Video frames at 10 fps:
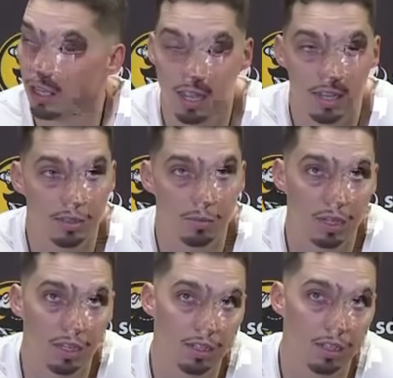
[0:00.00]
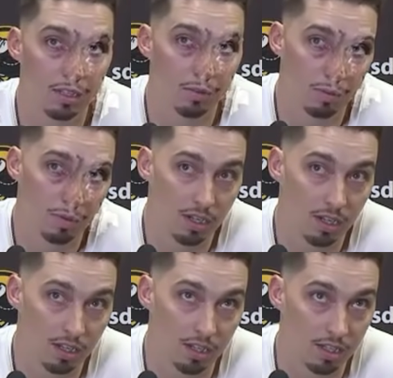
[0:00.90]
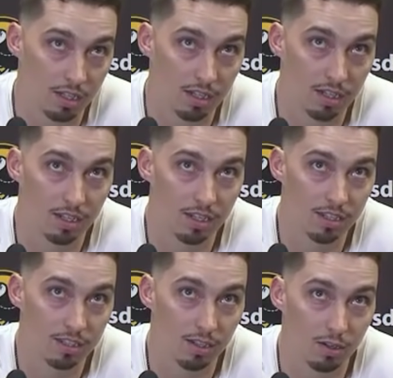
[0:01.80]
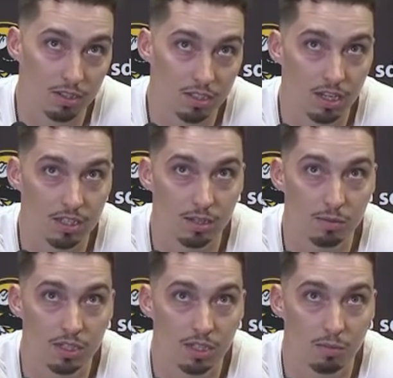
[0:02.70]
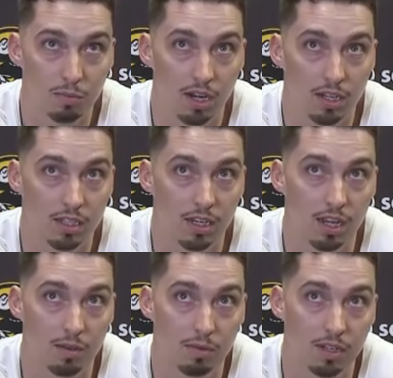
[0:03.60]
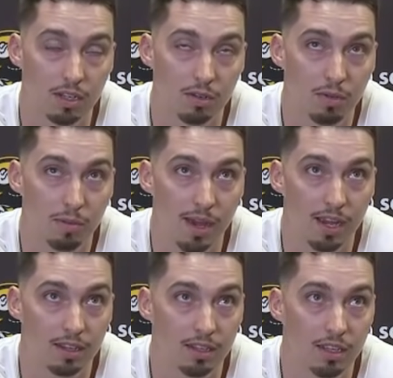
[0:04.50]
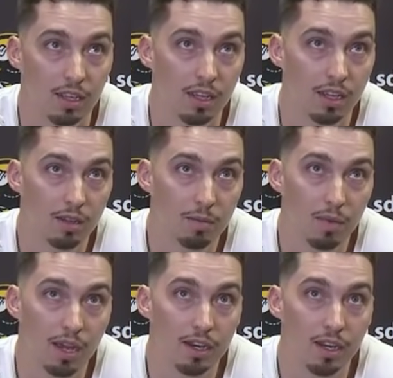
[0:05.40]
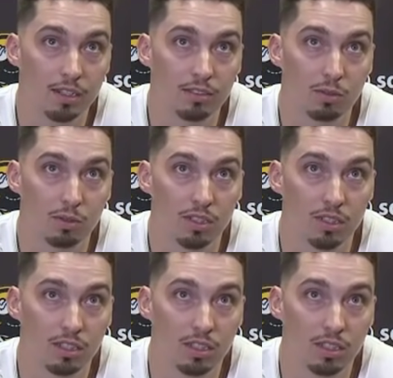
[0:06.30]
hasn't been, then we'll be good. So the changeup took a break tonight, but it'll be back by the next one.